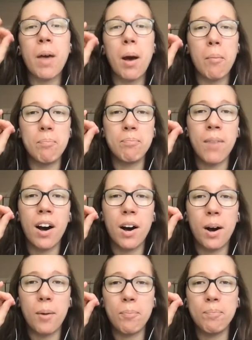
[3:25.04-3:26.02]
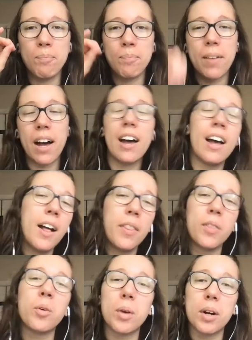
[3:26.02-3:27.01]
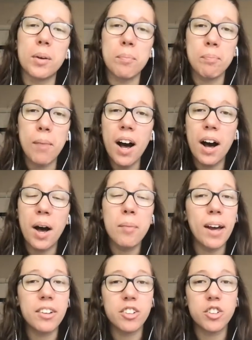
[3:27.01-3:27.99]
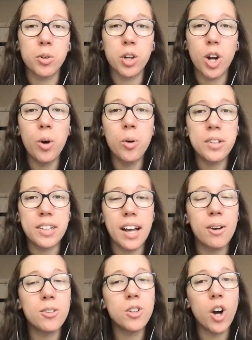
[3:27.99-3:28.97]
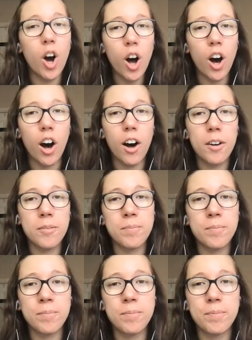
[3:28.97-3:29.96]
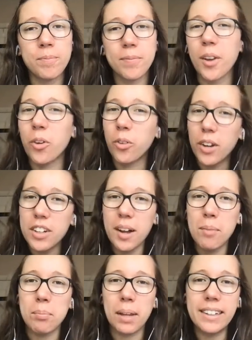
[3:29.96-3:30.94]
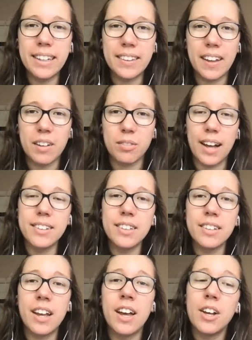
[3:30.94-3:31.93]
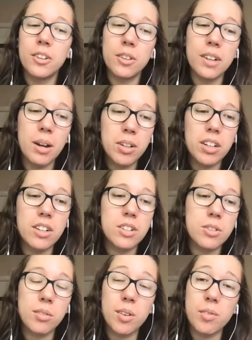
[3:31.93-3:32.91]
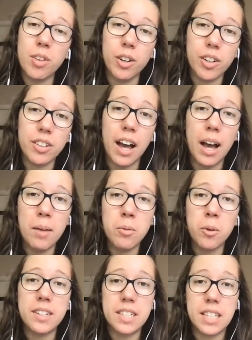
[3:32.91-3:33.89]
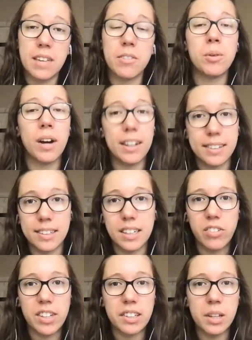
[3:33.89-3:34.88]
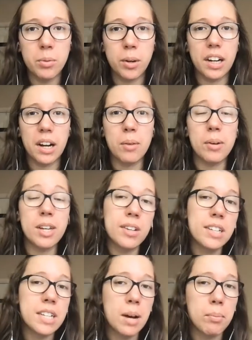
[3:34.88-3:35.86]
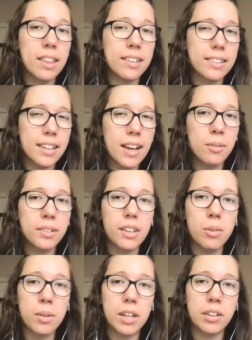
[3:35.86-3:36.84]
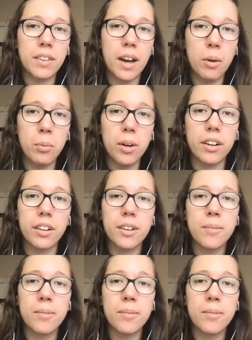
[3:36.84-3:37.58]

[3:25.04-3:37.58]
Mom. The word mom has a short O sound, aw. Great job blending there, friends. So now we're going to do the reverse. I'm going to give you a CVC word, and I want you to tell me the sounds that you hear in that word.